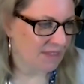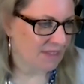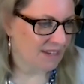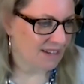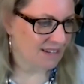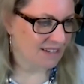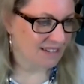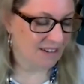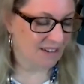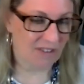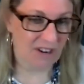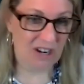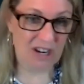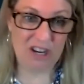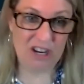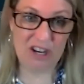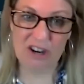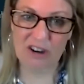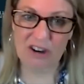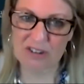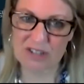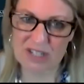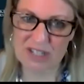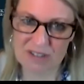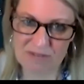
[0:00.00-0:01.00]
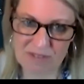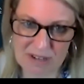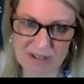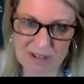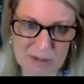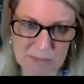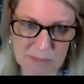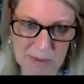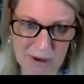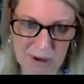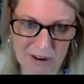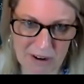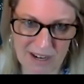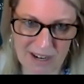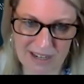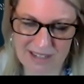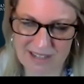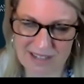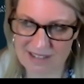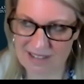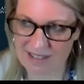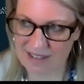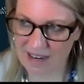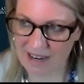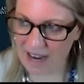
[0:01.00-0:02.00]
different years of
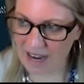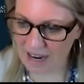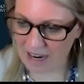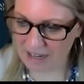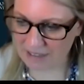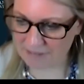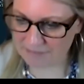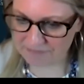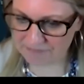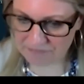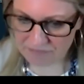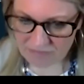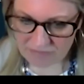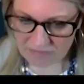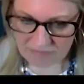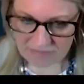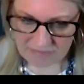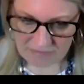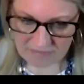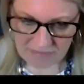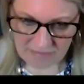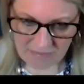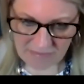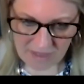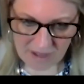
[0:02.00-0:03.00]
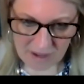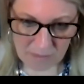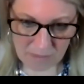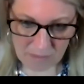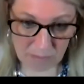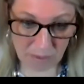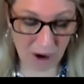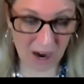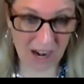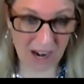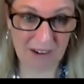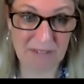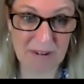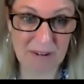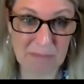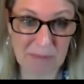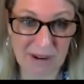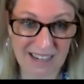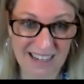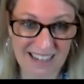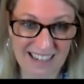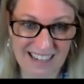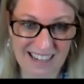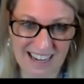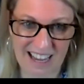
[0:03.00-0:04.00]
experience, and brought
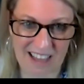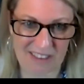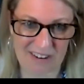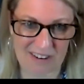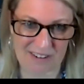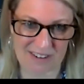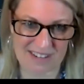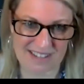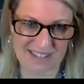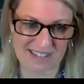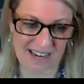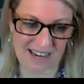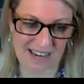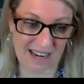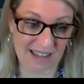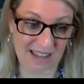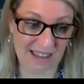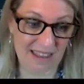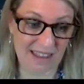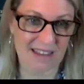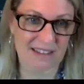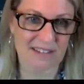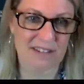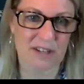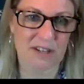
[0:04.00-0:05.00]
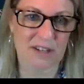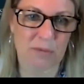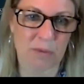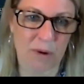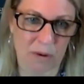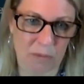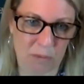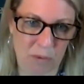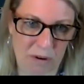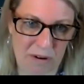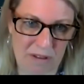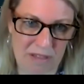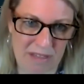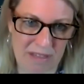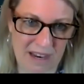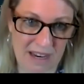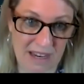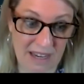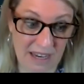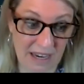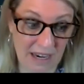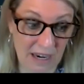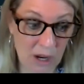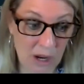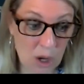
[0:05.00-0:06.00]
everybody together and said, this is what we're
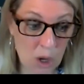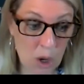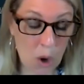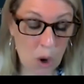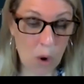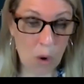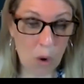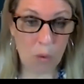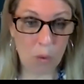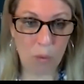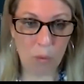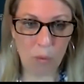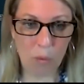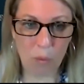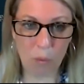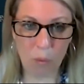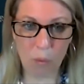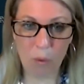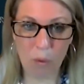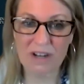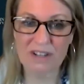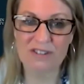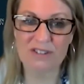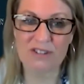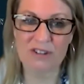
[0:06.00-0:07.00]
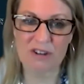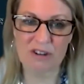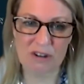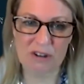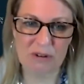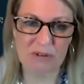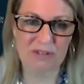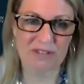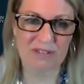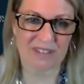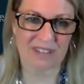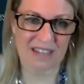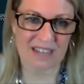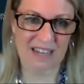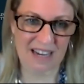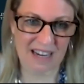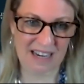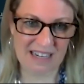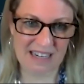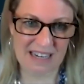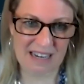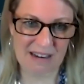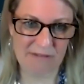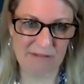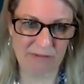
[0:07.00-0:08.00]
thinking. What do you see a
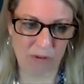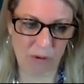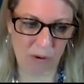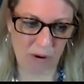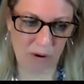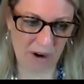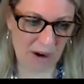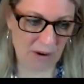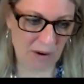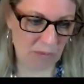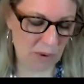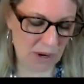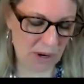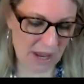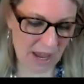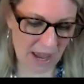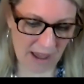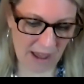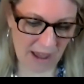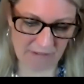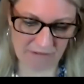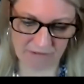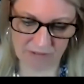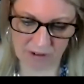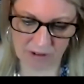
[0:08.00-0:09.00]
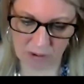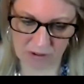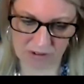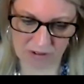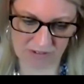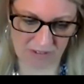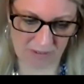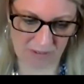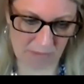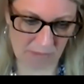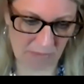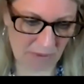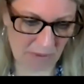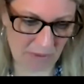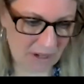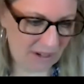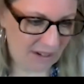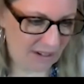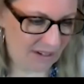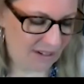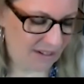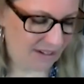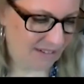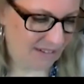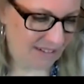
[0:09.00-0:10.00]
need for? And we have folks from
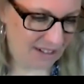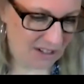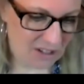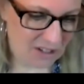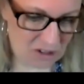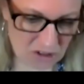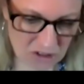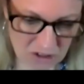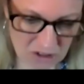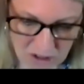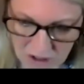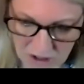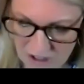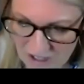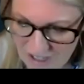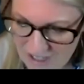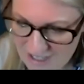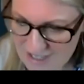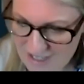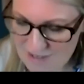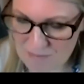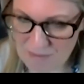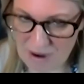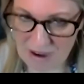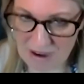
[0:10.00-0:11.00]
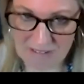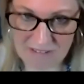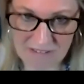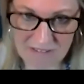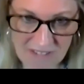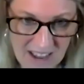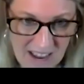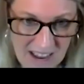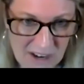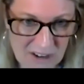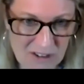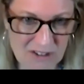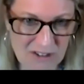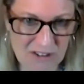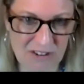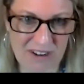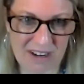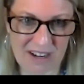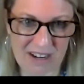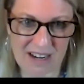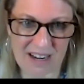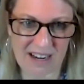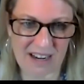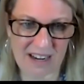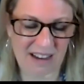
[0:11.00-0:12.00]
insurance,
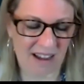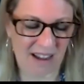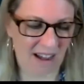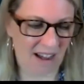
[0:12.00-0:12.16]
manufacturing,